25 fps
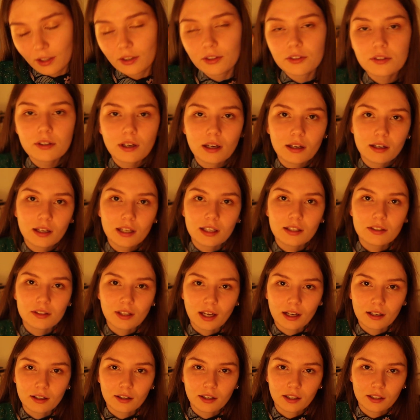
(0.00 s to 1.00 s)
so it's
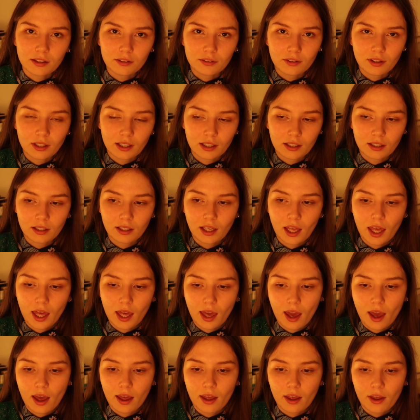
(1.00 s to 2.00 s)
that kind of thing
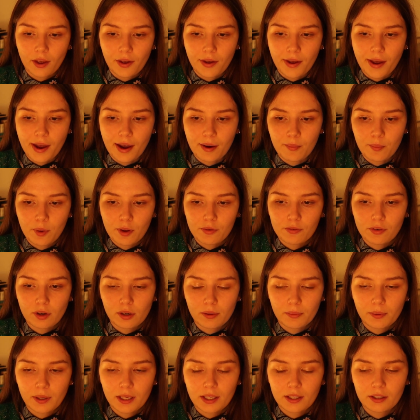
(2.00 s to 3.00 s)
here and we're
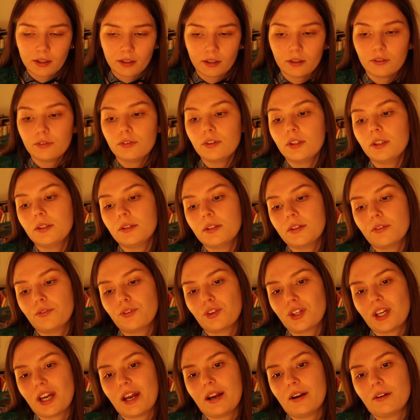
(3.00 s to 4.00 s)
following a few
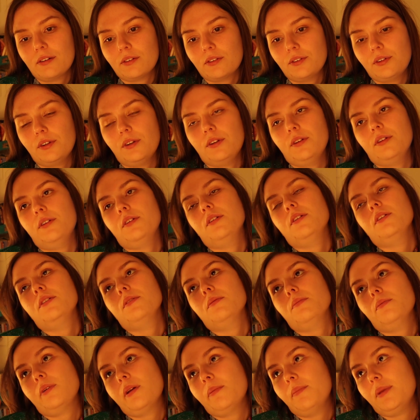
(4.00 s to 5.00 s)
different
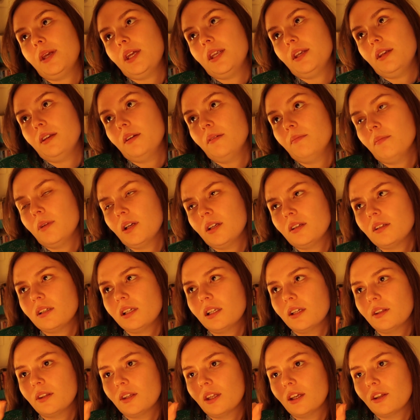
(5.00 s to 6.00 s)
characters women
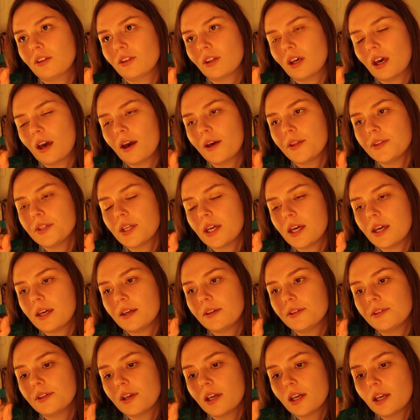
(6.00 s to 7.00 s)
mostly in their
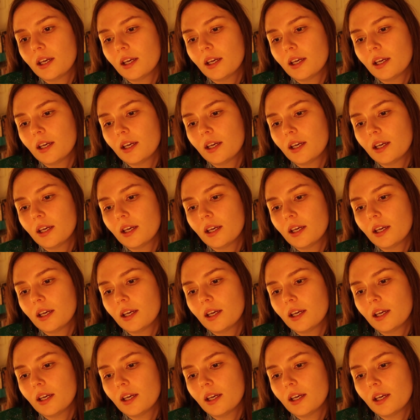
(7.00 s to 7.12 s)
30s